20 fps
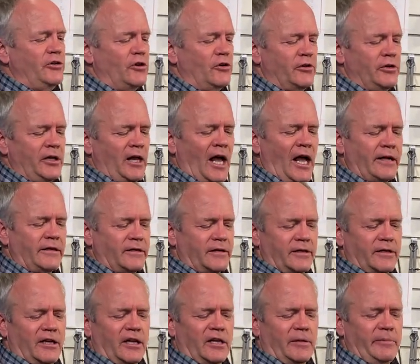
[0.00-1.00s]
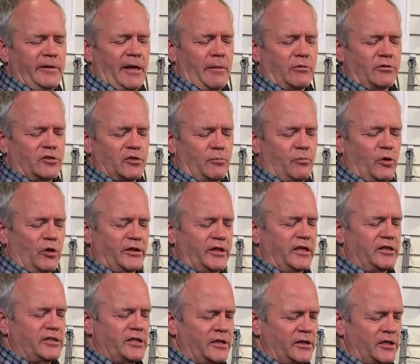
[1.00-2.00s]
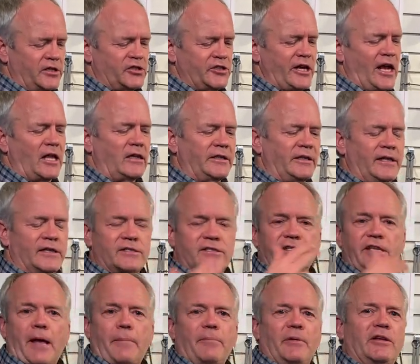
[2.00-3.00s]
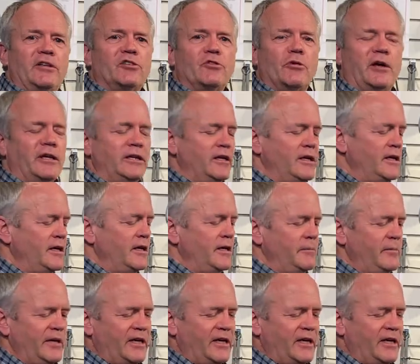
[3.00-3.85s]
you're not going to be able to put this in the shell and step into it,